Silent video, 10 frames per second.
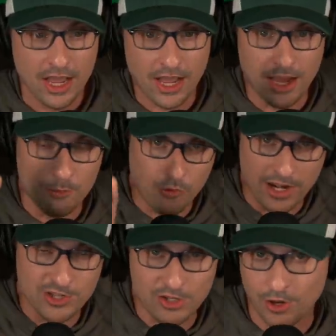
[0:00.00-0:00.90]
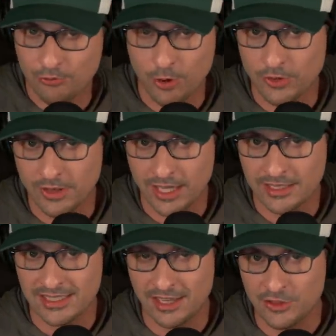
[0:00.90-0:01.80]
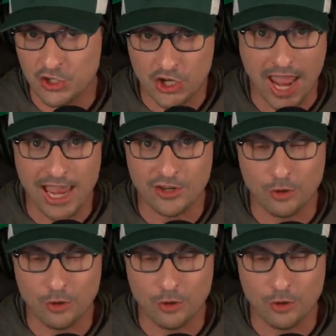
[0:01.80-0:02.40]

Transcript: Uh, Brennan is going to throw the links in the chat.